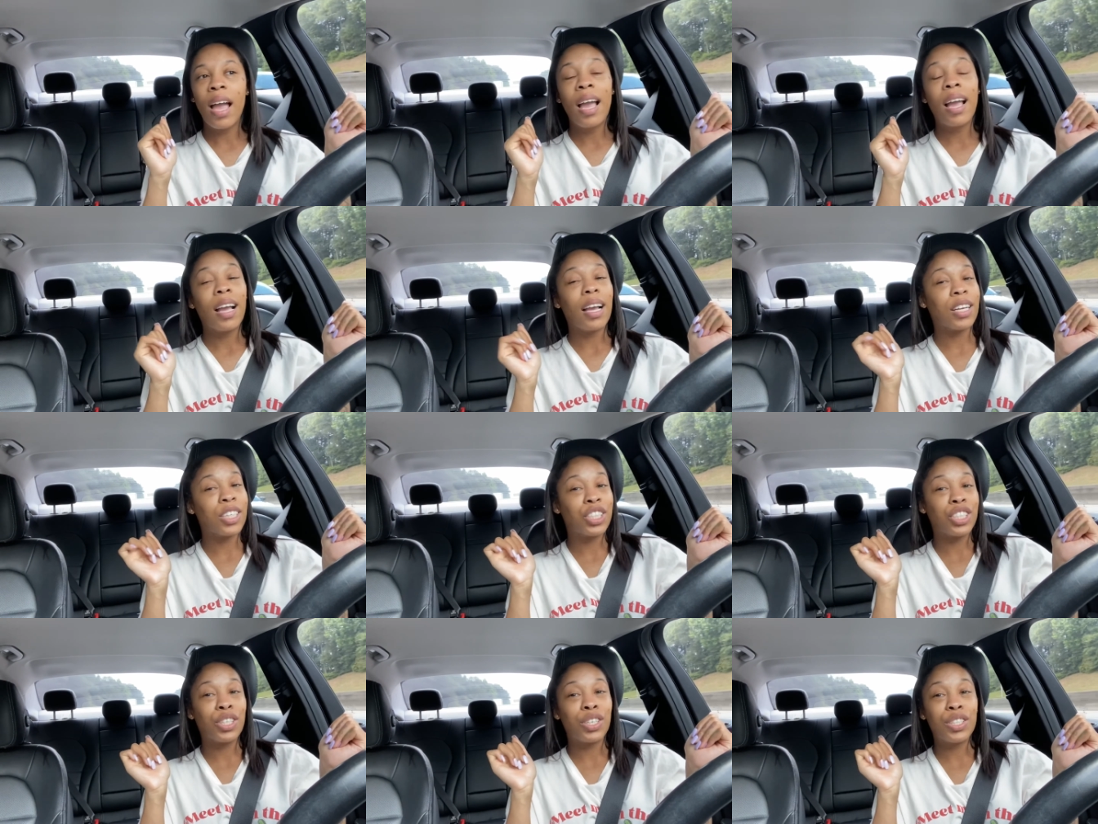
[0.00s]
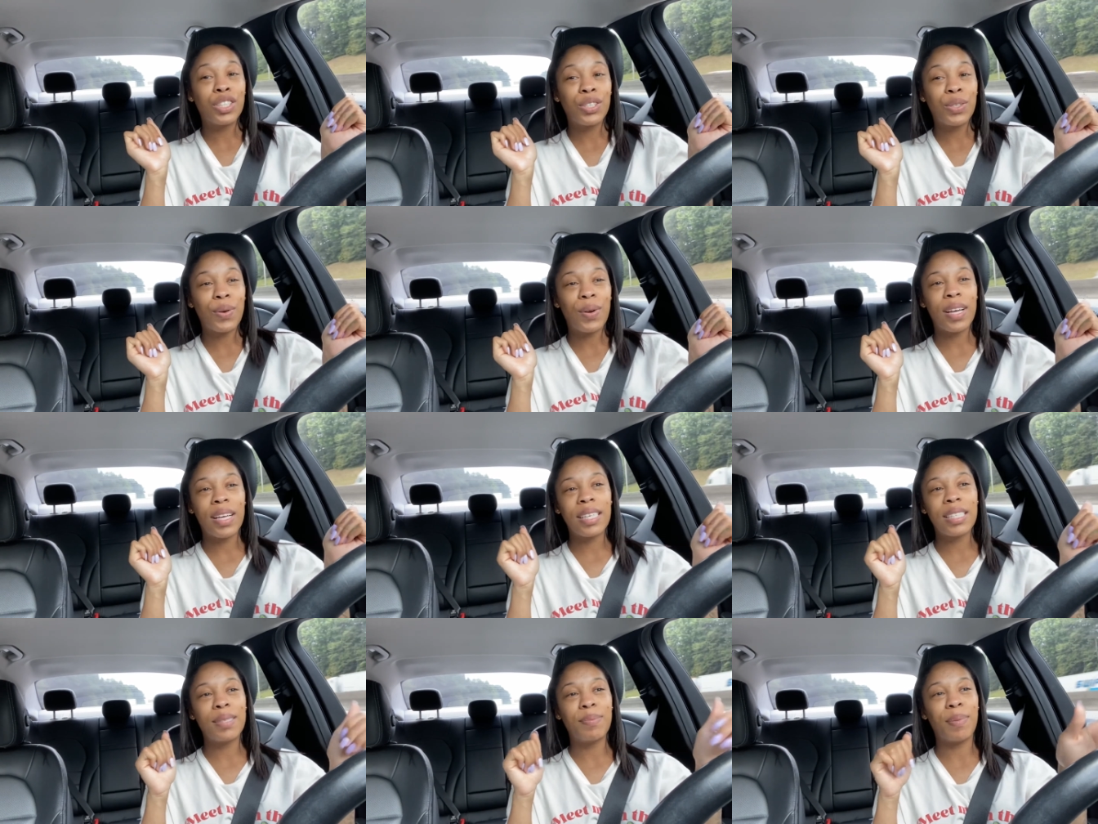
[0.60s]
it's your
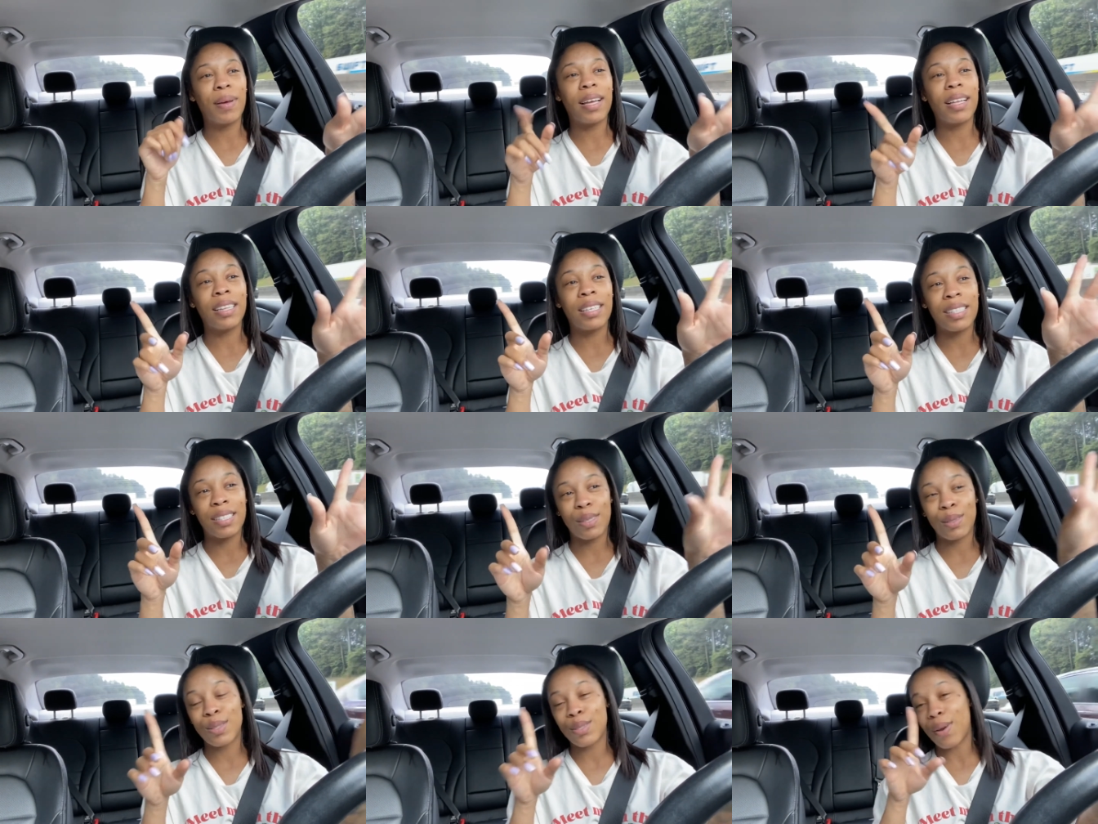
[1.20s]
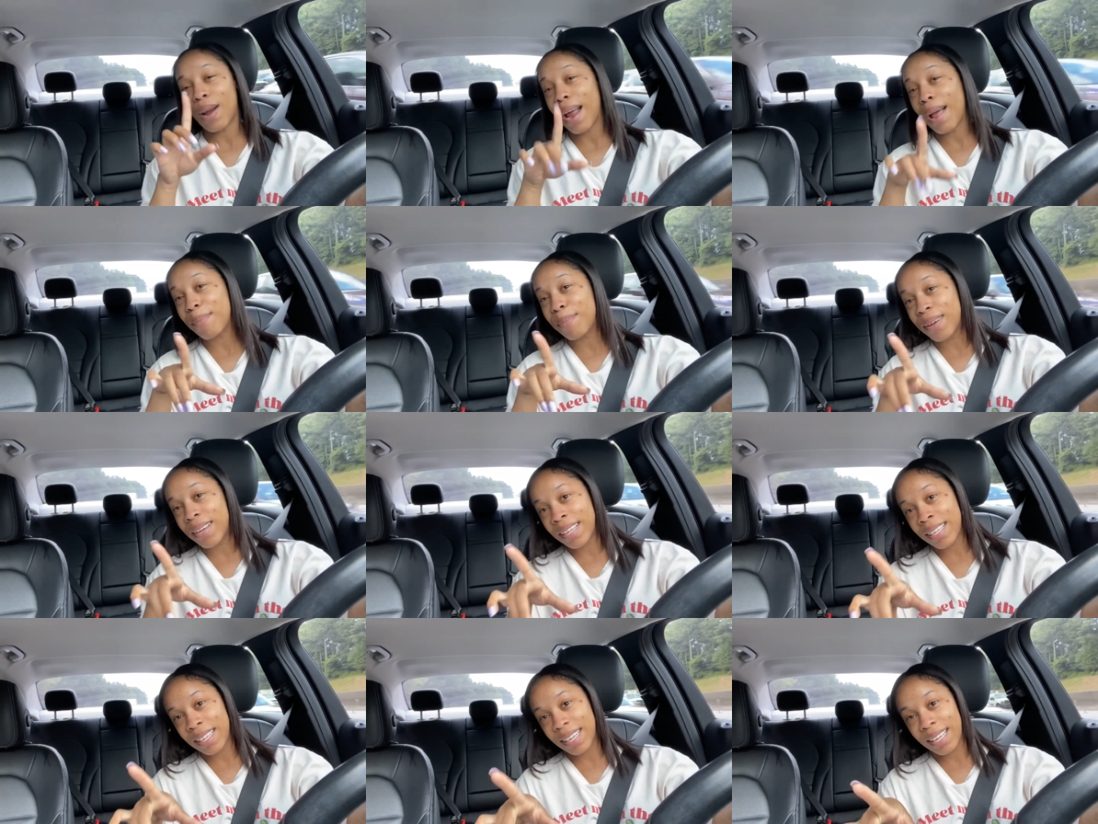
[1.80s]
choice but the subscribe
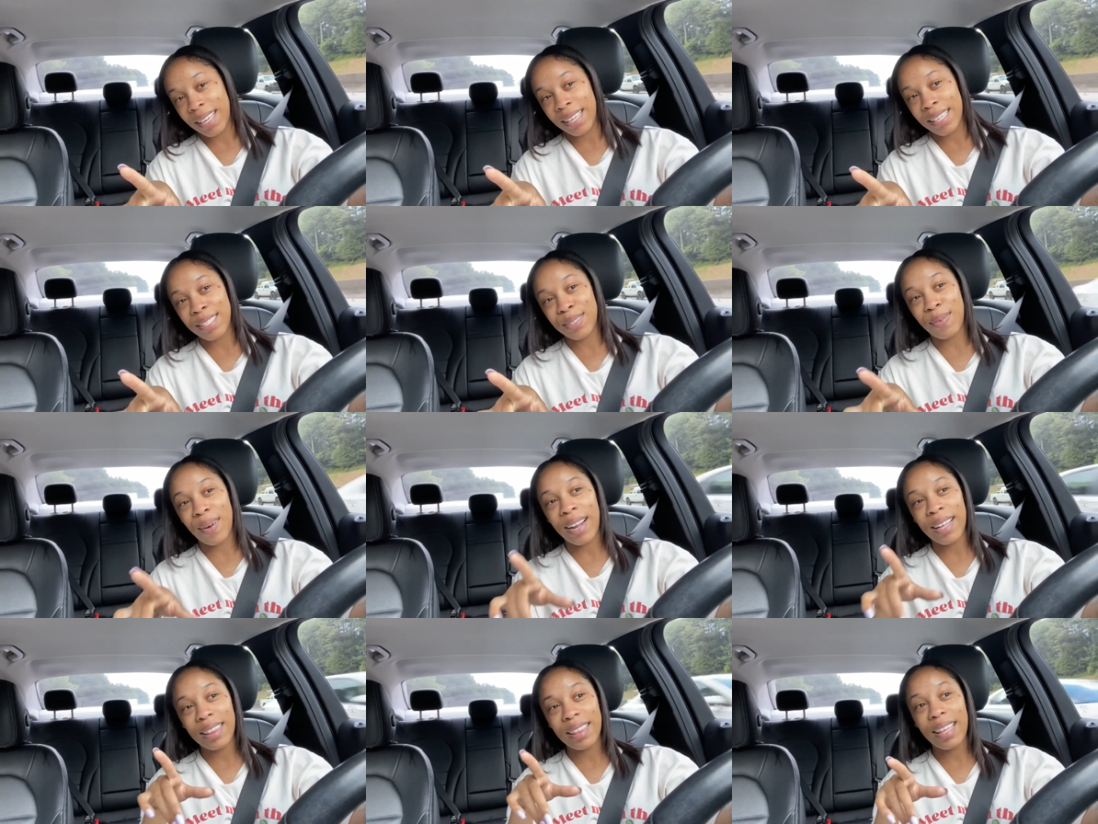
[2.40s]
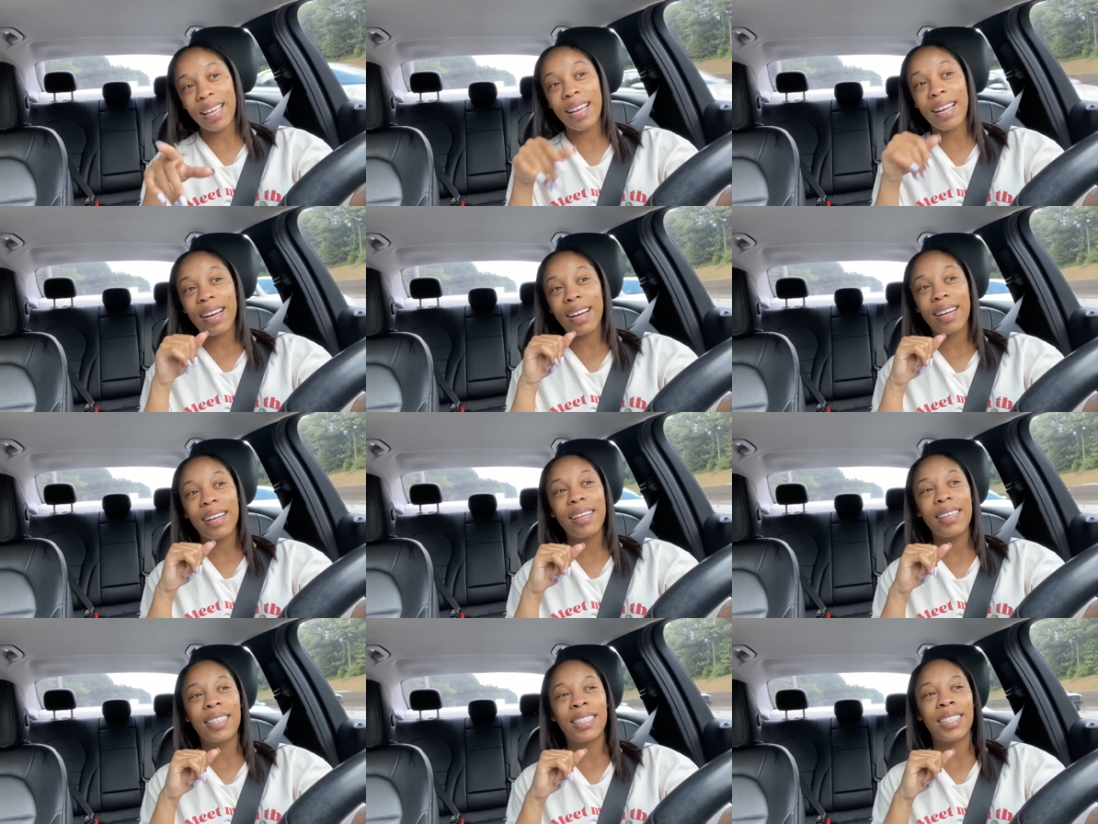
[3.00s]
button is right
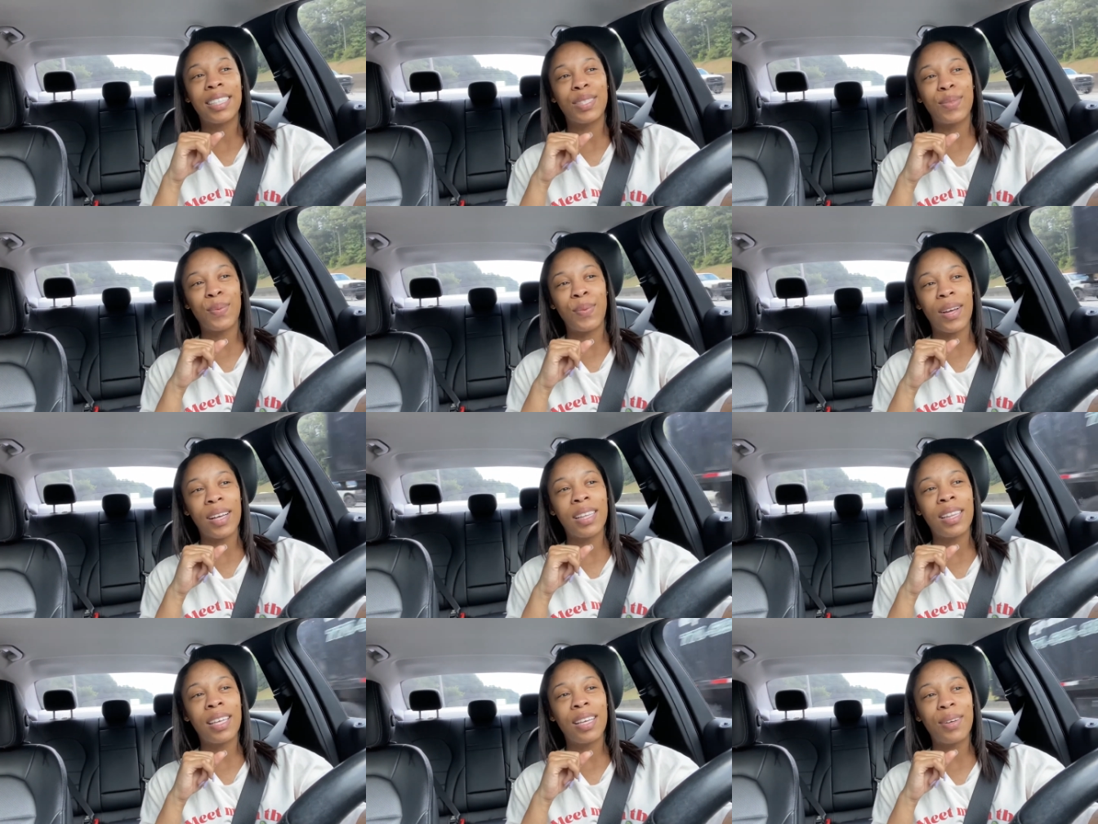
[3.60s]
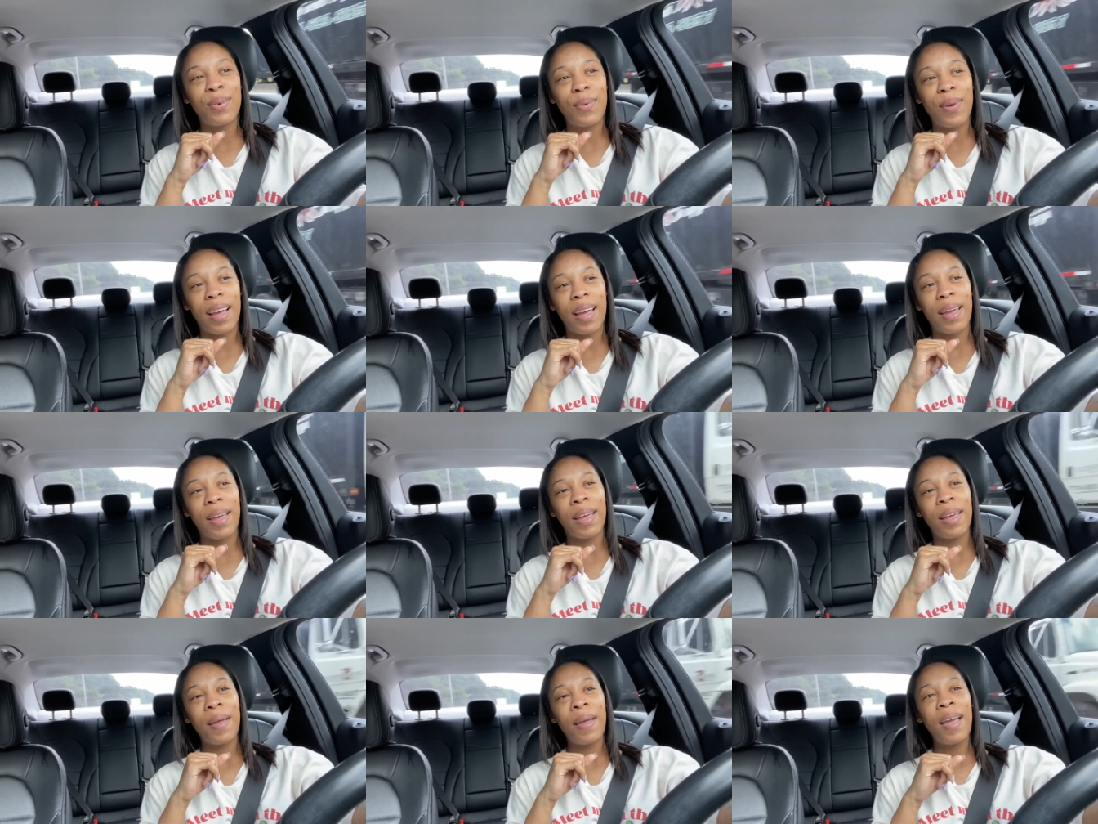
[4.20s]
there it's just one click
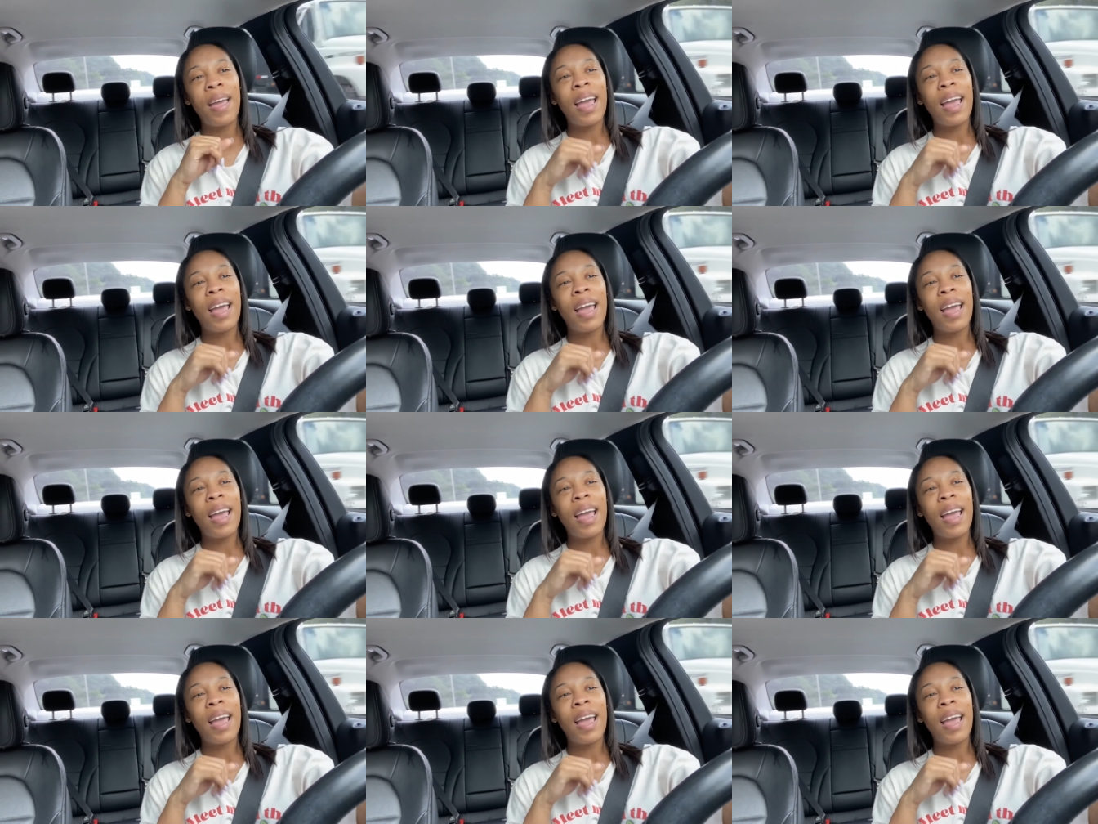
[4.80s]
away